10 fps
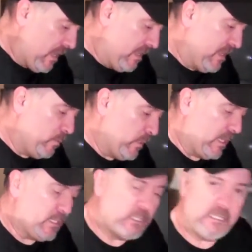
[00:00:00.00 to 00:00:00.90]
and then what
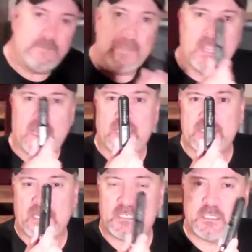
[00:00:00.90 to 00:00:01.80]
I did is
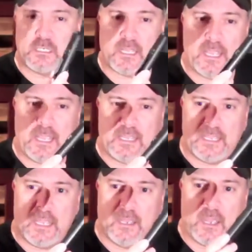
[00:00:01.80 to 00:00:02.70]
I took
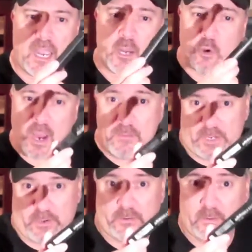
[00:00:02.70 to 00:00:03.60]
a
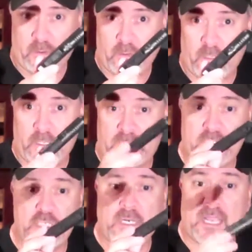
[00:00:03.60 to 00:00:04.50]
hygrometer, a
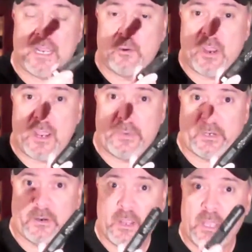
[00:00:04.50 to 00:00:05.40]
digital
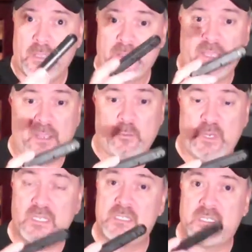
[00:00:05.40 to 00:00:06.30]
hygrometer that
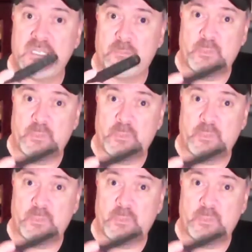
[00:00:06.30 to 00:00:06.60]
reads the